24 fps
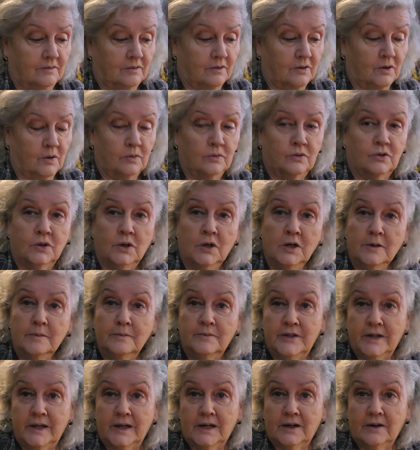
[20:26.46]
old Trump
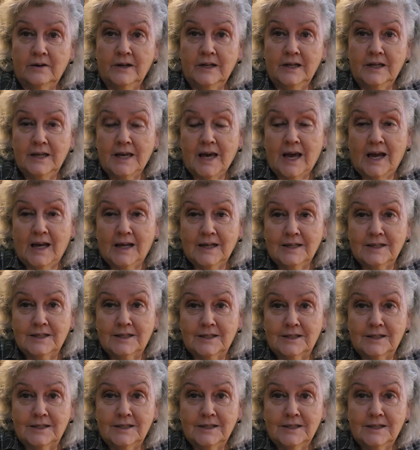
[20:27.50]
there, he
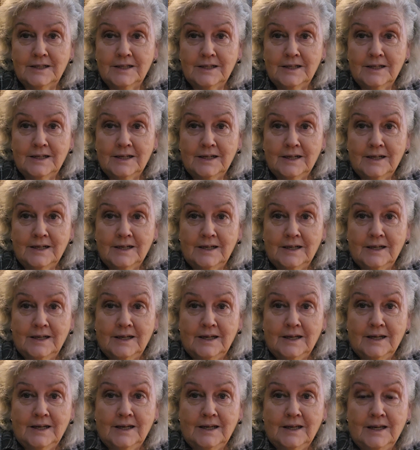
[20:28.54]
has
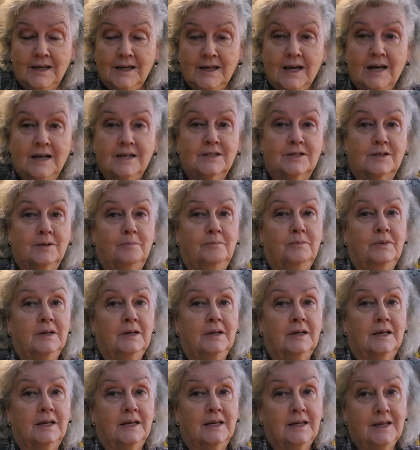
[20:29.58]
a
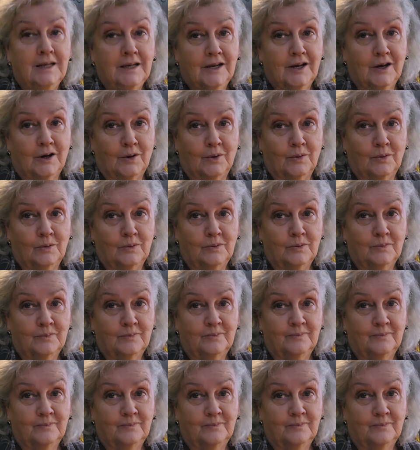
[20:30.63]
big ego,